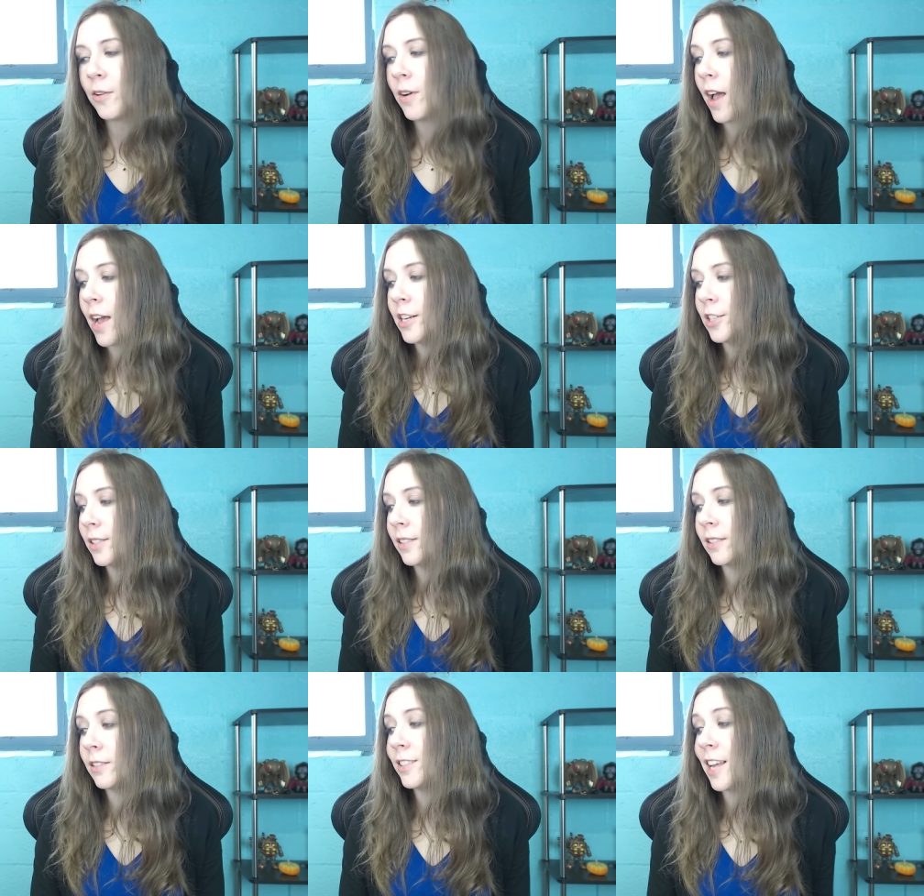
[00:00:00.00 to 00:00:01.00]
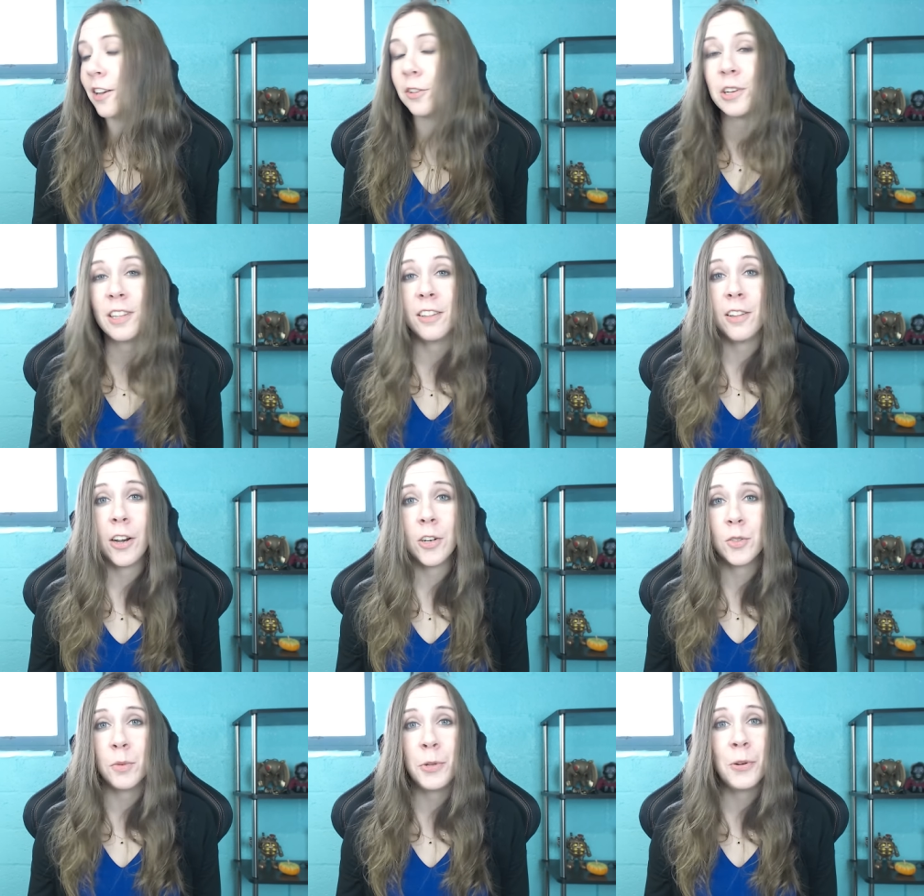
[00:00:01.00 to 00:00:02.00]
I just take a look at the letters
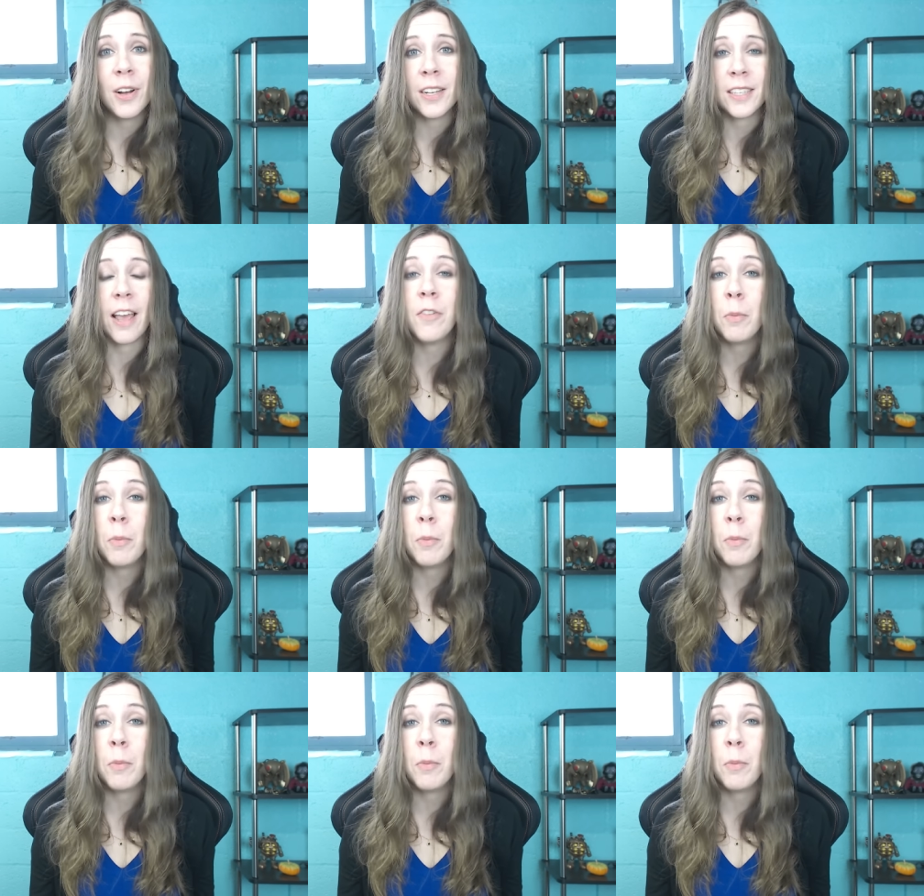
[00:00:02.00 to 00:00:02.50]
from you guys. I have a